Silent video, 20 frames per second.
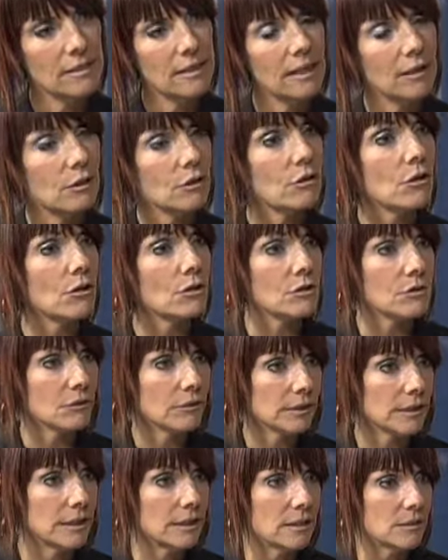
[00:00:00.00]
that could also
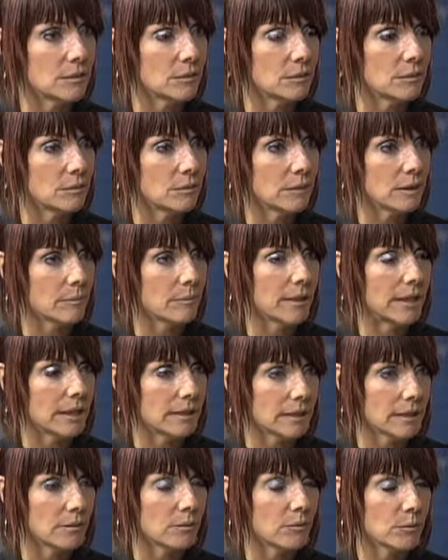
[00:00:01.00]
lead to uh,
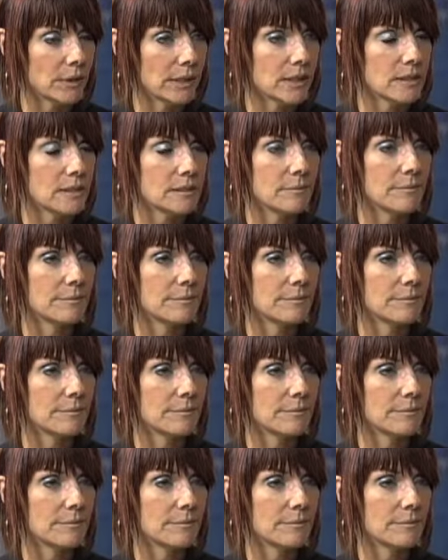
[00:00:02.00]
bank downgrades.